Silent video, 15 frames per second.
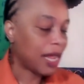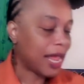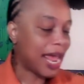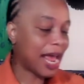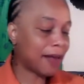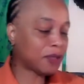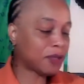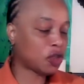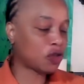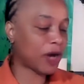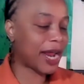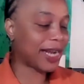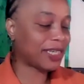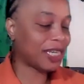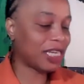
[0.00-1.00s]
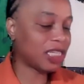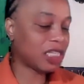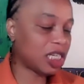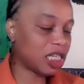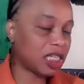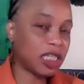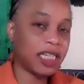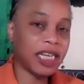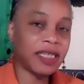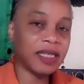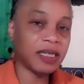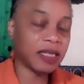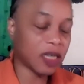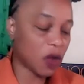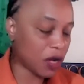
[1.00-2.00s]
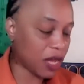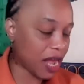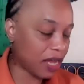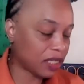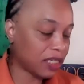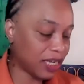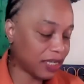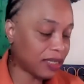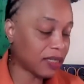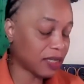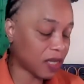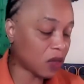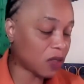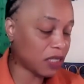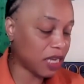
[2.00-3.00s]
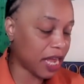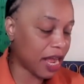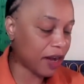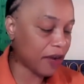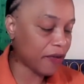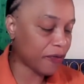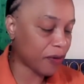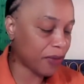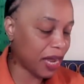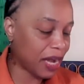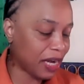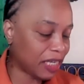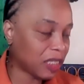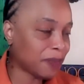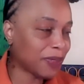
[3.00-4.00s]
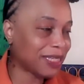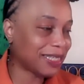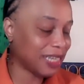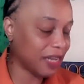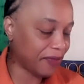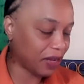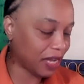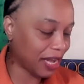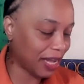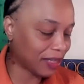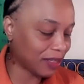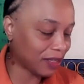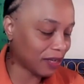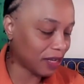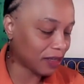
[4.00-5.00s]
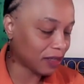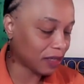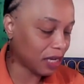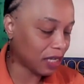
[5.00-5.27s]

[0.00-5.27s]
Abstract is dis disassociated, disassociated from any specific instance.